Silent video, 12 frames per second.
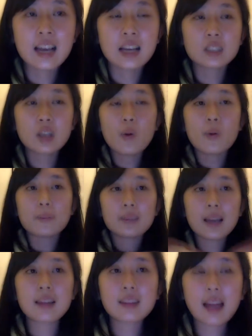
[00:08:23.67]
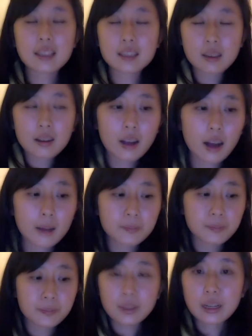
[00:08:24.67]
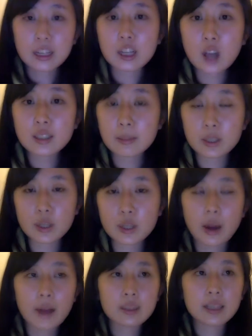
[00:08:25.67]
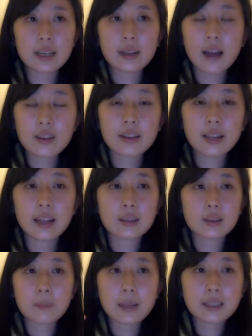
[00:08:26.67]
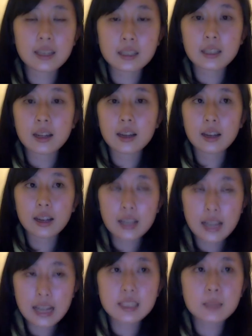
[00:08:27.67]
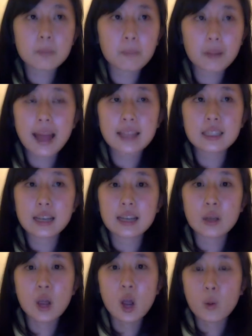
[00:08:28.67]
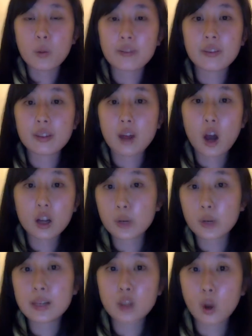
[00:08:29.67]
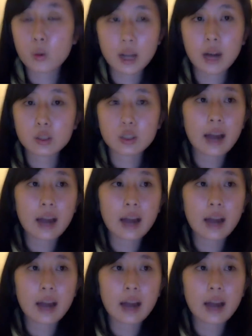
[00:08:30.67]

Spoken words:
So yeah, that's, the concept is new. I would say, other than that, the best thing is that it blends in with a Korean's own culture.